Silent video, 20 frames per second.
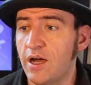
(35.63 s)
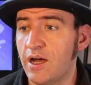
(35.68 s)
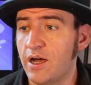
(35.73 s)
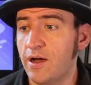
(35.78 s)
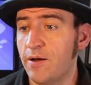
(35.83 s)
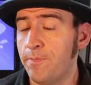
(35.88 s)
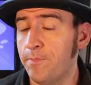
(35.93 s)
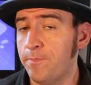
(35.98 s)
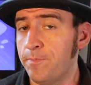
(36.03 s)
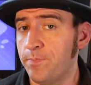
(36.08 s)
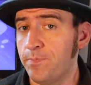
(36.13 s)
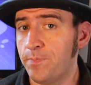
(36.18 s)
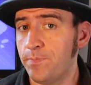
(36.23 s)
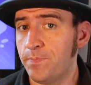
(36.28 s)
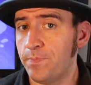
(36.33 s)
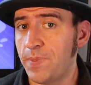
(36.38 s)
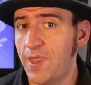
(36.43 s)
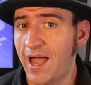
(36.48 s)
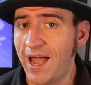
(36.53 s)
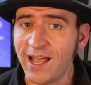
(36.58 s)

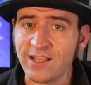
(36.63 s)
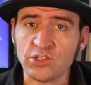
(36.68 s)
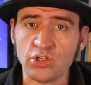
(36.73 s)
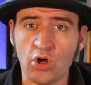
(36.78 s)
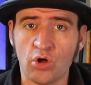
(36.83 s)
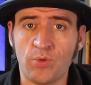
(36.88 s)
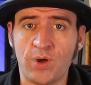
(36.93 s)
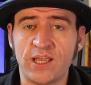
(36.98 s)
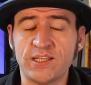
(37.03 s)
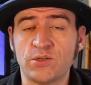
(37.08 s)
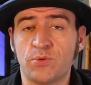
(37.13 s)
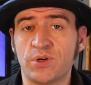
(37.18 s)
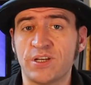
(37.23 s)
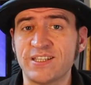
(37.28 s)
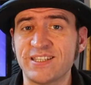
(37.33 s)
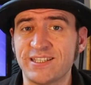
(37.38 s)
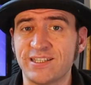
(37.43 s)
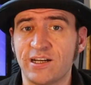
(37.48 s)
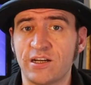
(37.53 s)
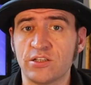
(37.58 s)
As always, I
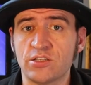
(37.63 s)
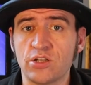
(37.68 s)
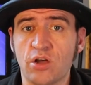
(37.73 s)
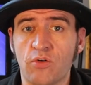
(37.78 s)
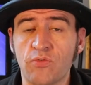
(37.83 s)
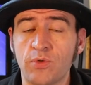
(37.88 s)
want to start